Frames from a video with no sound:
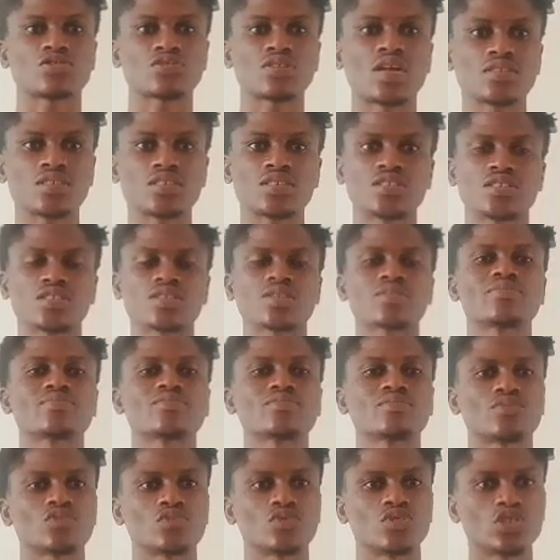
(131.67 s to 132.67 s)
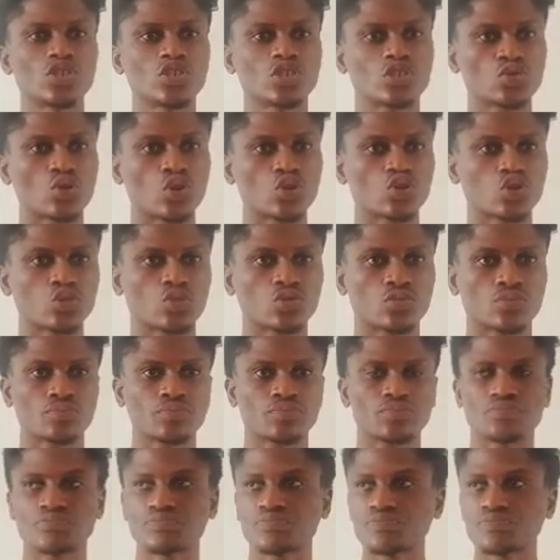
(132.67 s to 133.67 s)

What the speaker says: So that is distortion.